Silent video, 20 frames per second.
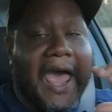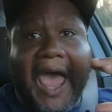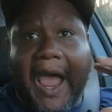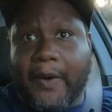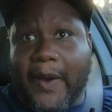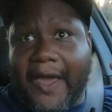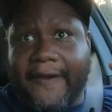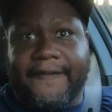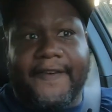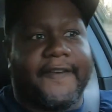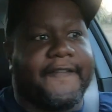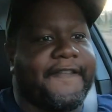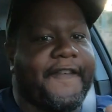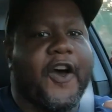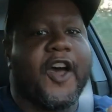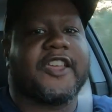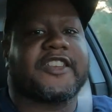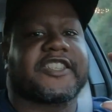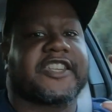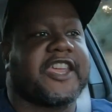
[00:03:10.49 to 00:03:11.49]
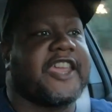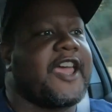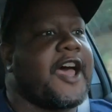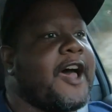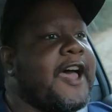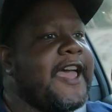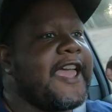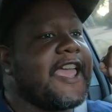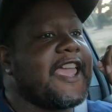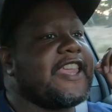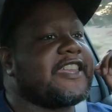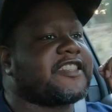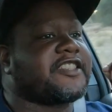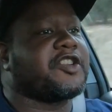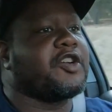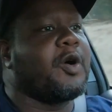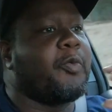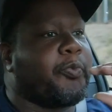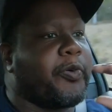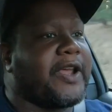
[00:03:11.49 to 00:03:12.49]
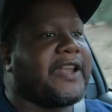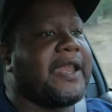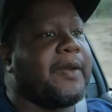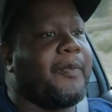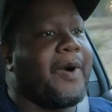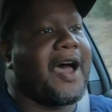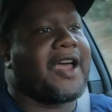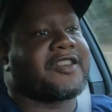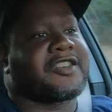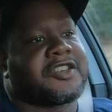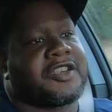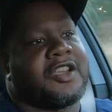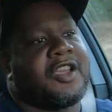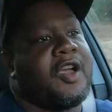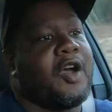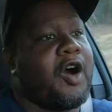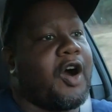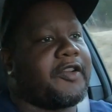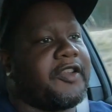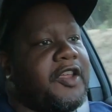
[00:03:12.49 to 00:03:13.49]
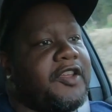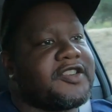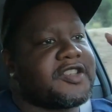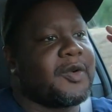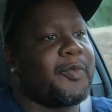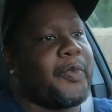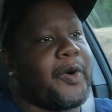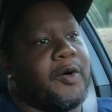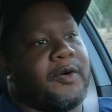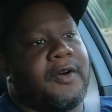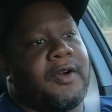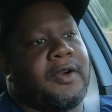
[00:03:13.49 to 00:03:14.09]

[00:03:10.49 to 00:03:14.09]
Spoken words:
However, 1st gear is still pretty much unusable.